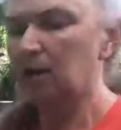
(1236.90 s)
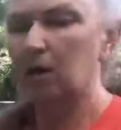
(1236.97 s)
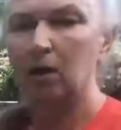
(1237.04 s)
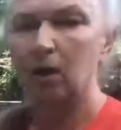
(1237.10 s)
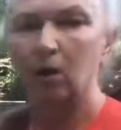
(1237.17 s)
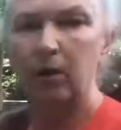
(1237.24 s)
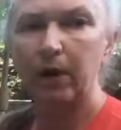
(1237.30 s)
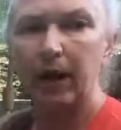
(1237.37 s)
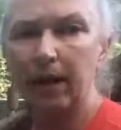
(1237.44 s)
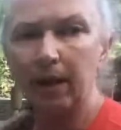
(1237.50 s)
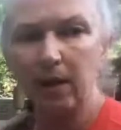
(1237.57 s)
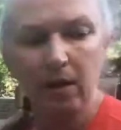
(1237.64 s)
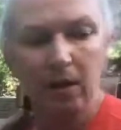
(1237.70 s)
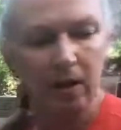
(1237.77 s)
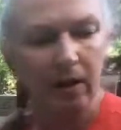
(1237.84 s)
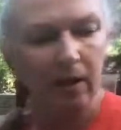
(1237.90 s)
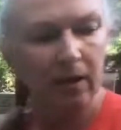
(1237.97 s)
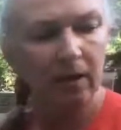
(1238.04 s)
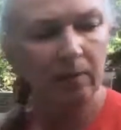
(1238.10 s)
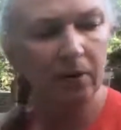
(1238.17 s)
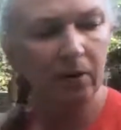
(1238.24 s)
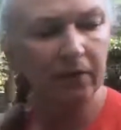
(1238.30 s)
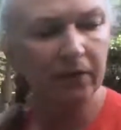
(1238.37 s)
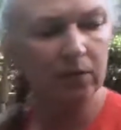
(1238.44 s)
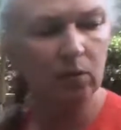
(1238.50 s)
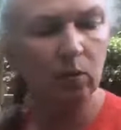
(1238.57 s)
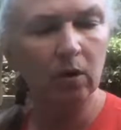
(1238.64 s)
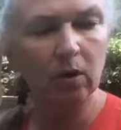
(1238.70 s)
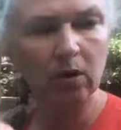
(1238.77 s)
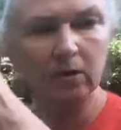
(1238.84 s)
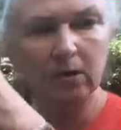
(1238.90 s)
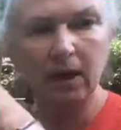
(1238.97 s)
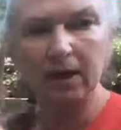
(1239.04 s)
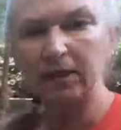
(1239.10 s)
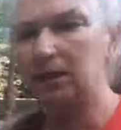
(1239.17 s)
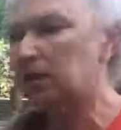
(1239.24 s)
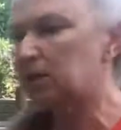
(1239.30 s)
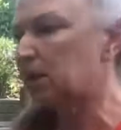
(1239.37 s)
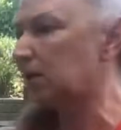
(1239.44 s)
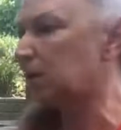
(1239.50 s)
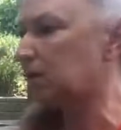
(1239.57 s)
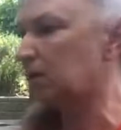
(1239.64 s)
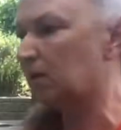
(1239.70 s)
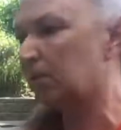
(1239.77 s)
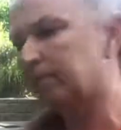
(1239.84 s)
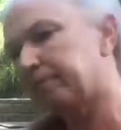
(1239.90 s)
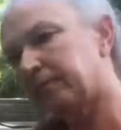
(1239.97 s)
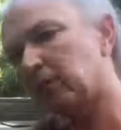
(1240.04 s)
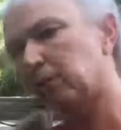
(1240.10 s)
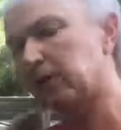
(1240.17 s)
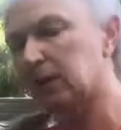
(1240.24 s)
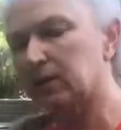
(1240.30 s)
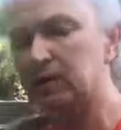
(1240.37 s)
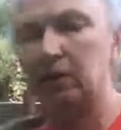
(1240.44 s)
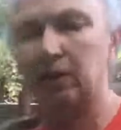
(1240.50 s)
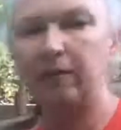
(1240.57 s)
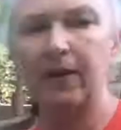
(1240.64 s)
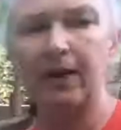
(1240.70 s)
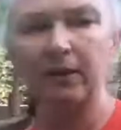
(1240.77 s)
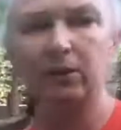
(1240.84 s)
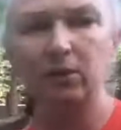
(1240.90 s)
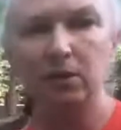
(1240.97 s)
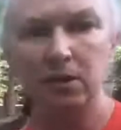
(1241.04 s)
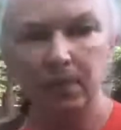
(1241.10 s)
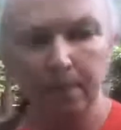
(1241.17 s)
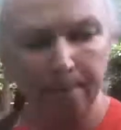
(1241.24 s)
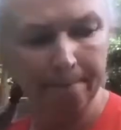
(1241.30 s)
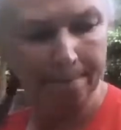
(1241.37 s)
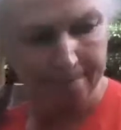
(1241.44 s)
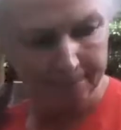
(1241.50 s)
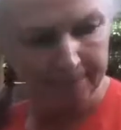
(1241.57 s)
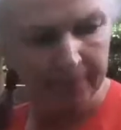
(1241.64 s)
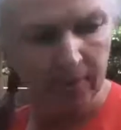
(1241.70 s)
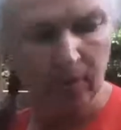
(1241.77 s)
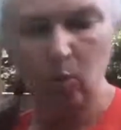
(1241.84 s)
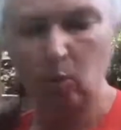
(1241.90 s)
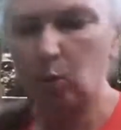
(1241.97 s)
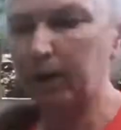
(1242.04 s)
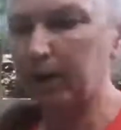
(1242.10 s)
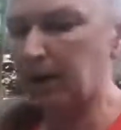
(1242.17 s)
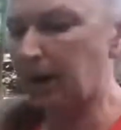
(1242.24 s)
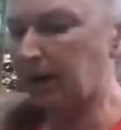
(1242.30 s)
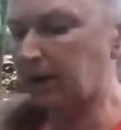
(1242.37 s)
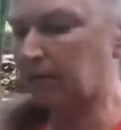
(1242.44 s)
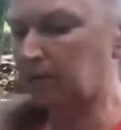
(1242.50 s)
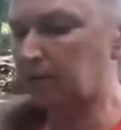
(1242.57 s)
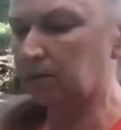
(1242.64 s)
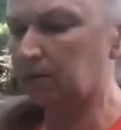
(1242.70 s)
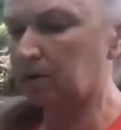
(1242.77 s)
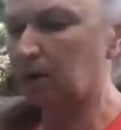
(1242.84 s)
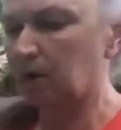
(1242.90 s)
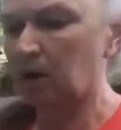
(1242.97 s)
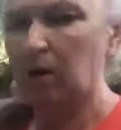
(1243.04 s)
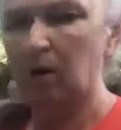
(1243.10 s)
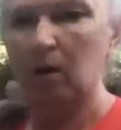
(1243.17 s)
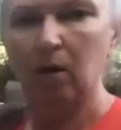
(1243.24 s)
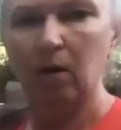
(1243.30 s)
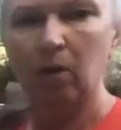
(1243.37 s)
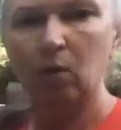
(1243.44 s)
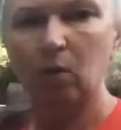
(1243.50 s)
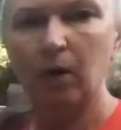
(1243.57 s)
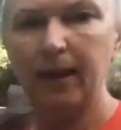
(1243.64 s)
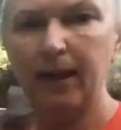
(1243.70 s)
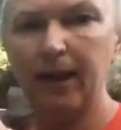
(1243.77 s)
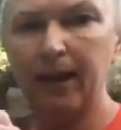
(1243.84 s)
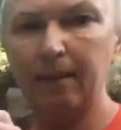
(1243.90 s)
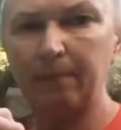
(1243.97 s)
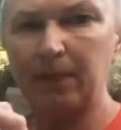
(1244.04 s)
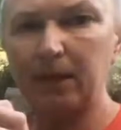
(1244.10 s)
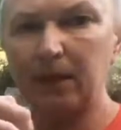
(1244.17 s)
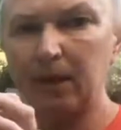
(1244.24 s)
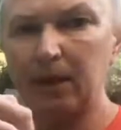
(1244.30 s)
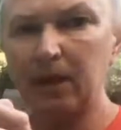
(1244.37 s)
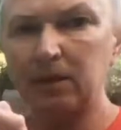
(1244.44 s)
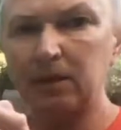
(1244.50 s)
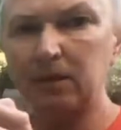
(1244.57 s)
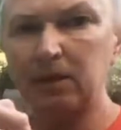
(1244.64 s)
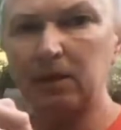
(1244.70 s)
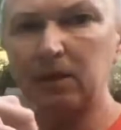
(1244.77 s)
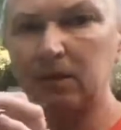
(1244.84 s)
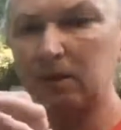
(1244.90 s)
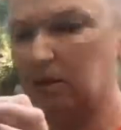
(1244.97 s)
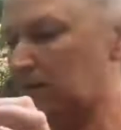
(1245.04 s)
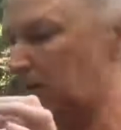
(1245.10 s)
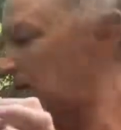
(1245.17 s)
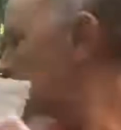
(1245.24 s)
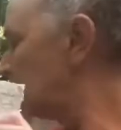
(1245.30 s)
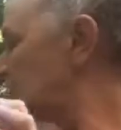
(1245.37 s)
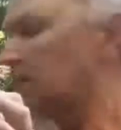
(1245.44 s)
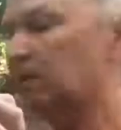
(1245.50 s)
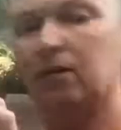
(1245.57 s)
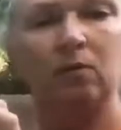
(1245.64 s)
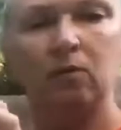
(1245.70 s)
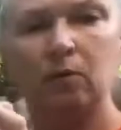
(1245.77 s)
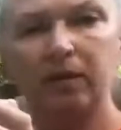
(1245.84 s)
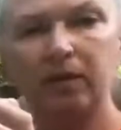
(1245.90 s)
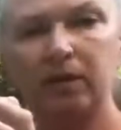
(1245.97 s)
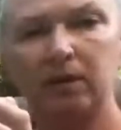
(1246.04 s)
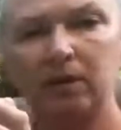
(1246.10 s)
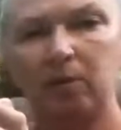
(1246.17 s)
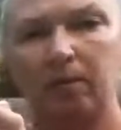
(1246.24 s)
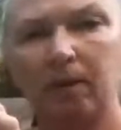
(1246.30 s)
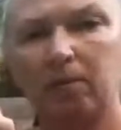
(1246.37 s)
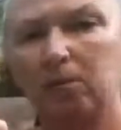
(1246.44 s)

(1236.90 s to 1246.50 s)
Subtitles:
Okay, in a perfect world, ideal system, no secondary factors, we got it. What happens with this little bubble